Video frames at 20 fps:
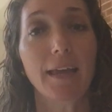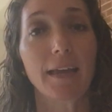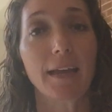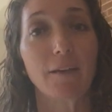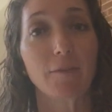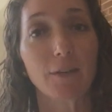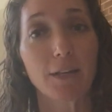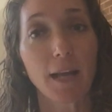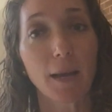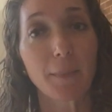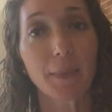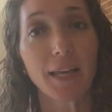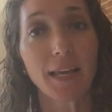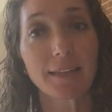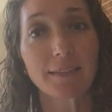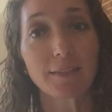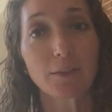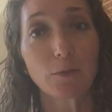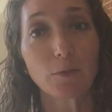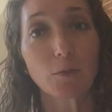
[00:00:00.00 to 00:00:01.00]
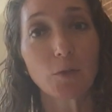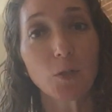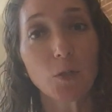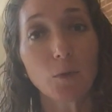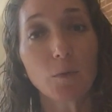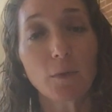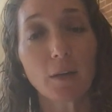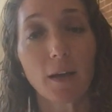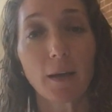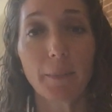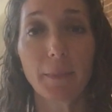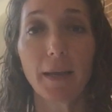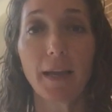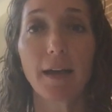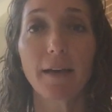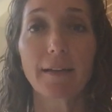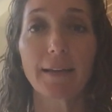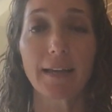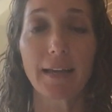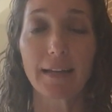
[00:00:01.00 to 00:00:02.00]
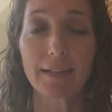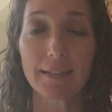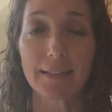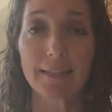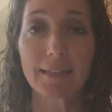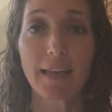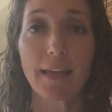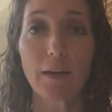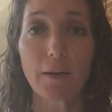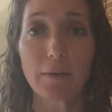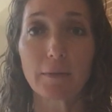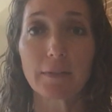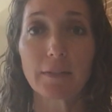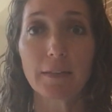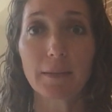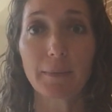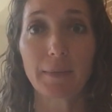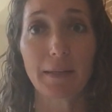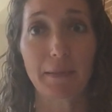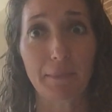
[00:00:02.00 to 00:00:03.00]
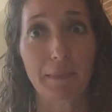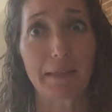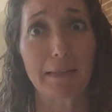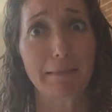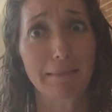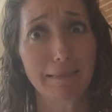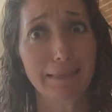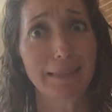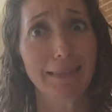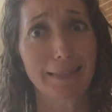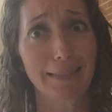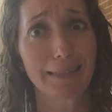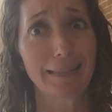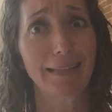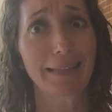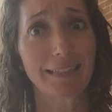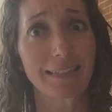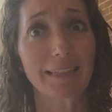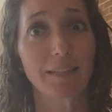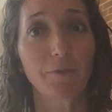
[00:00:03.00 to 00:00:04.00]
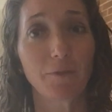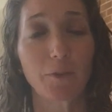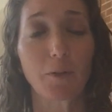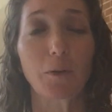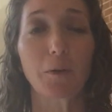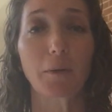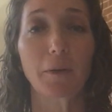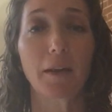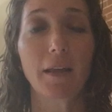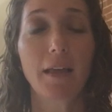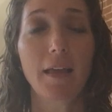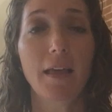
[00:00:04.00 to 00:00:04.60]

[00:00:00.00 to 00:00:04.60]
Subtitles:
every time he has a little toot come out, it kind of scares him. And I'm like, oh yeah, that's difficult.